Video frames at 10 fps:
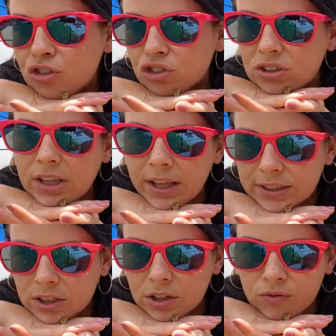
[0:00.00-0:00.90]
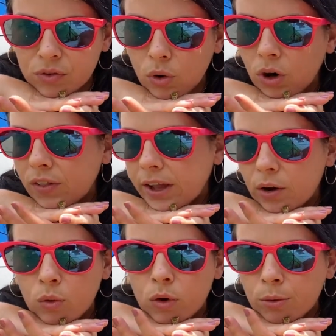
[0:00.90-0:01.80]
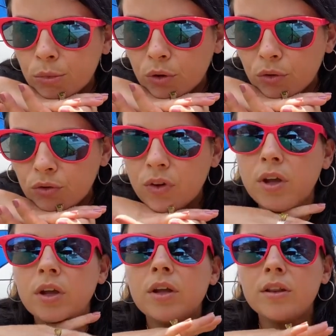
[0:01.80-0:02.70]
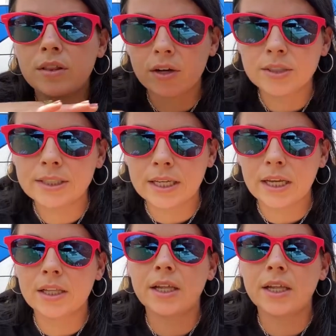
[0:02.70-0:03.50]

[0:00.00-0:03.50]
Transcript: just lays on the floor and they don't want to move, they're sick.